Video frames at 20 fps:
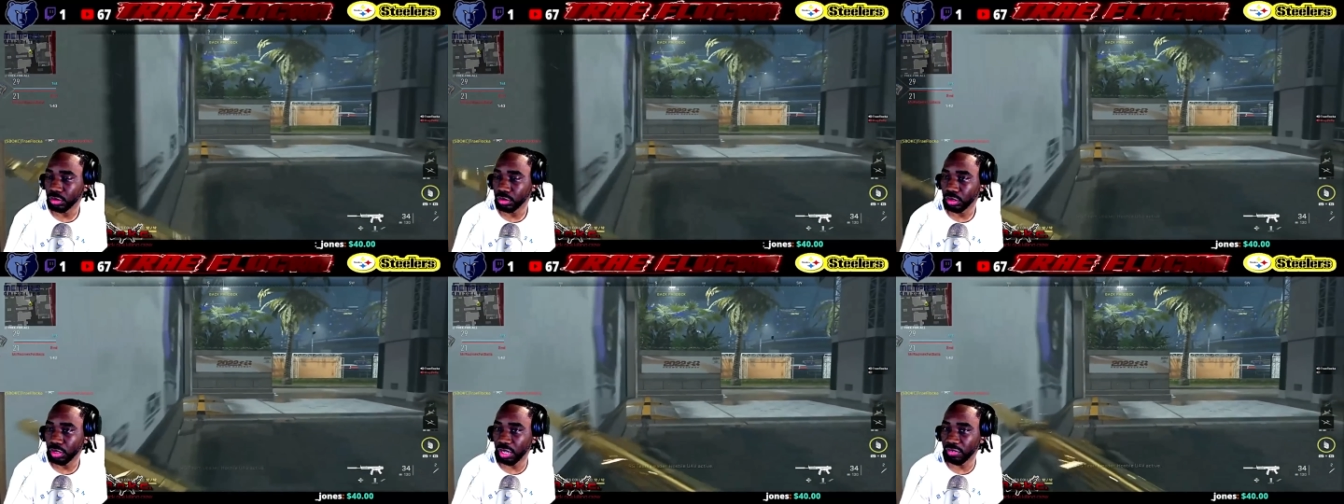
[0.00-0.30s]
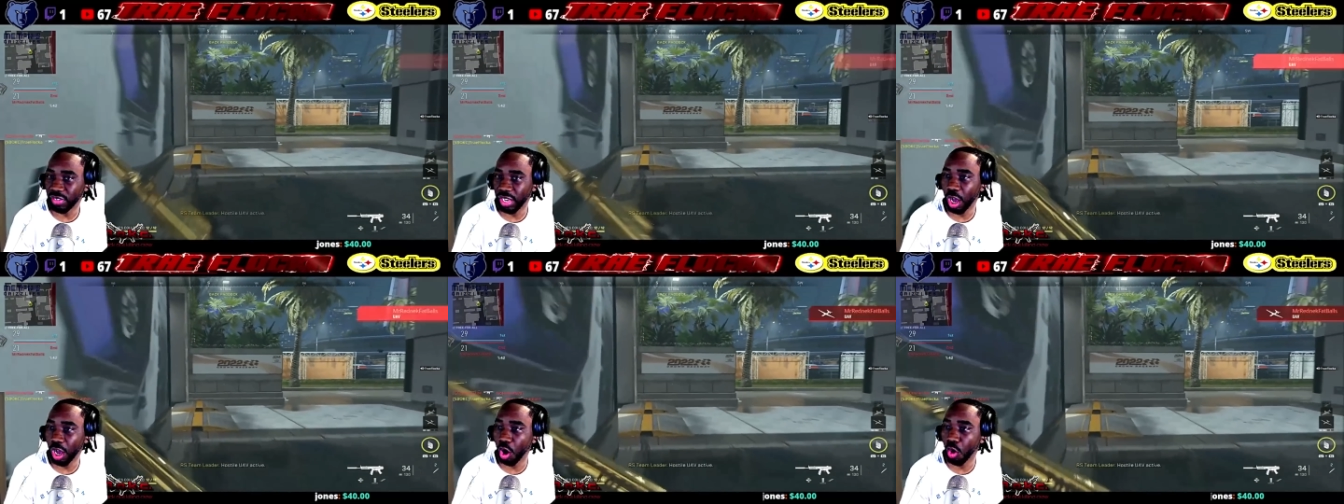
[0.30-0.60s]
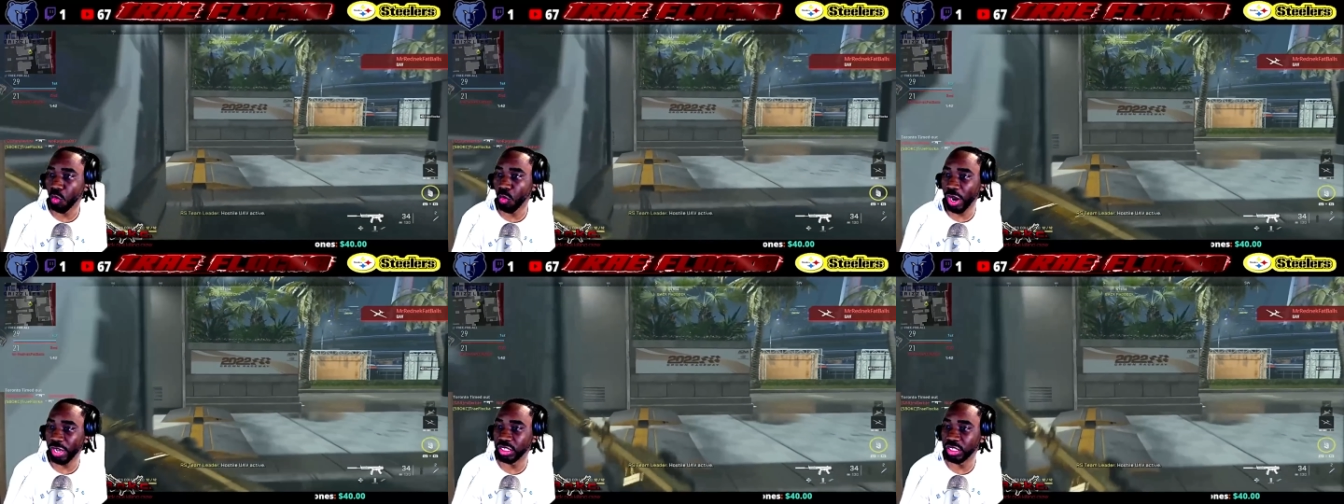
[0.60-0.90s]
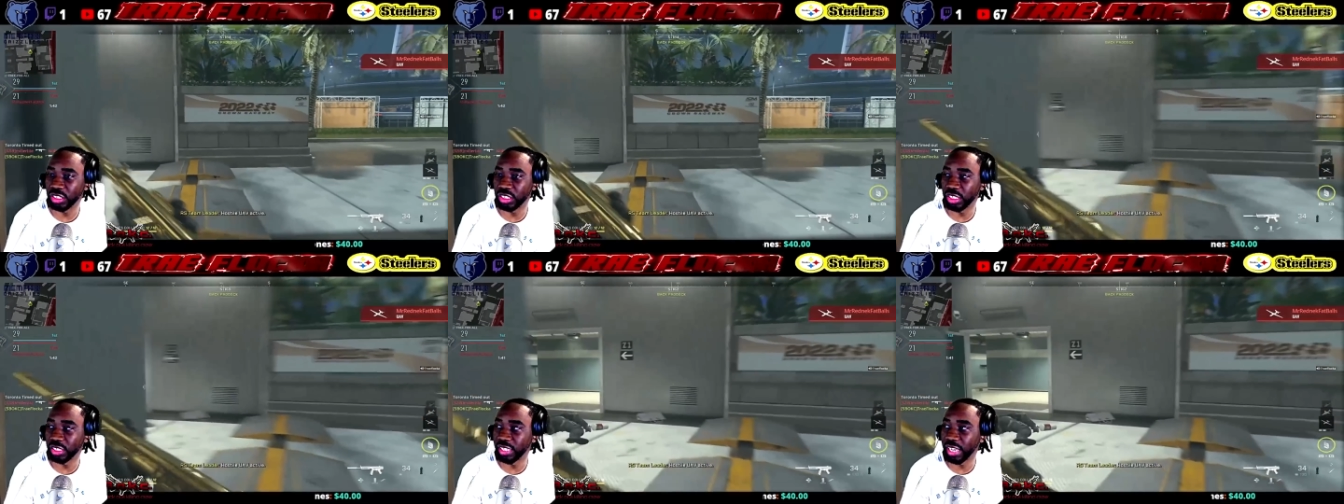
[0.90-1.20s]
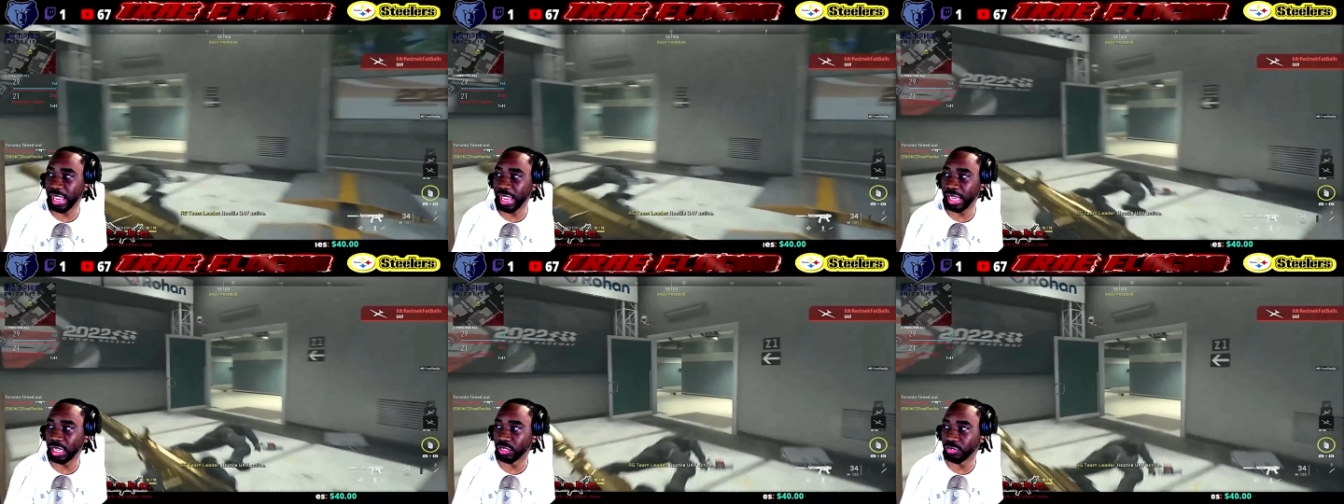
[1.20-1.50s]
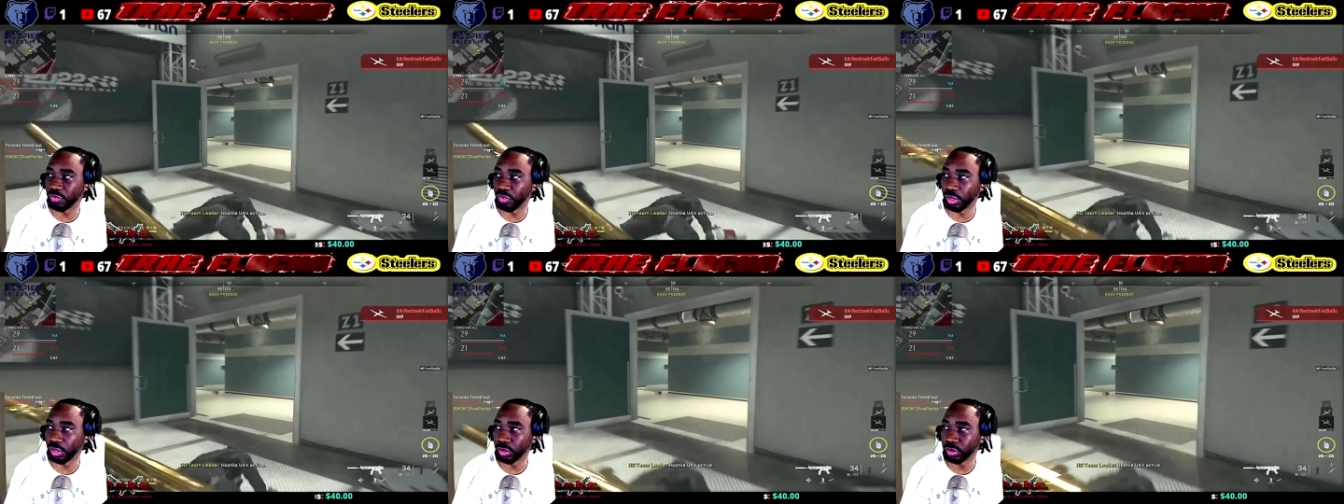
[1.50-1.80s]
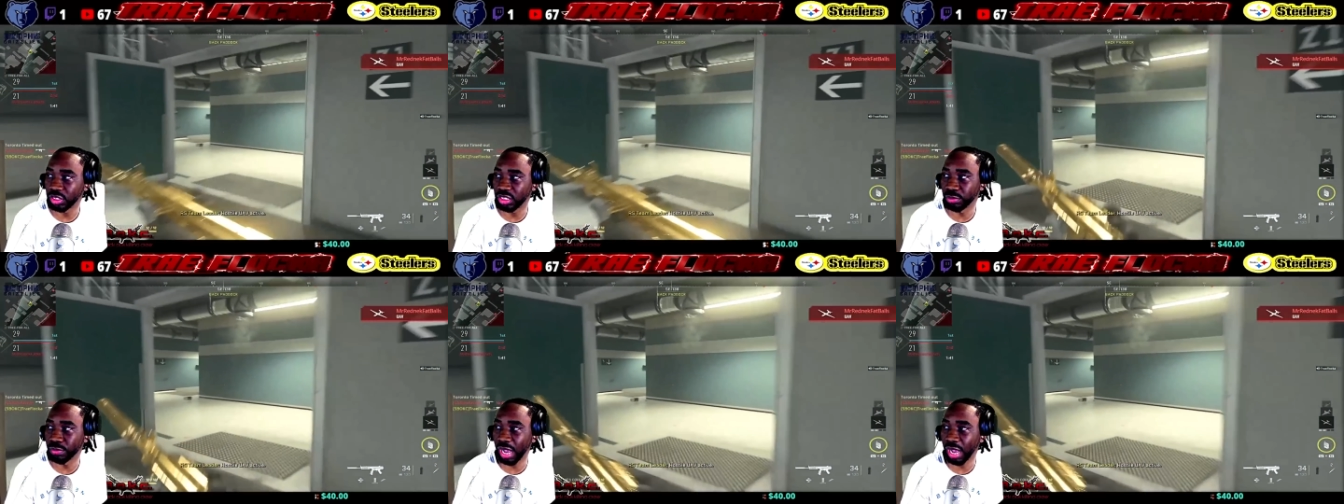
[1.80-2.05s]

If that whole race she dead as fuck, she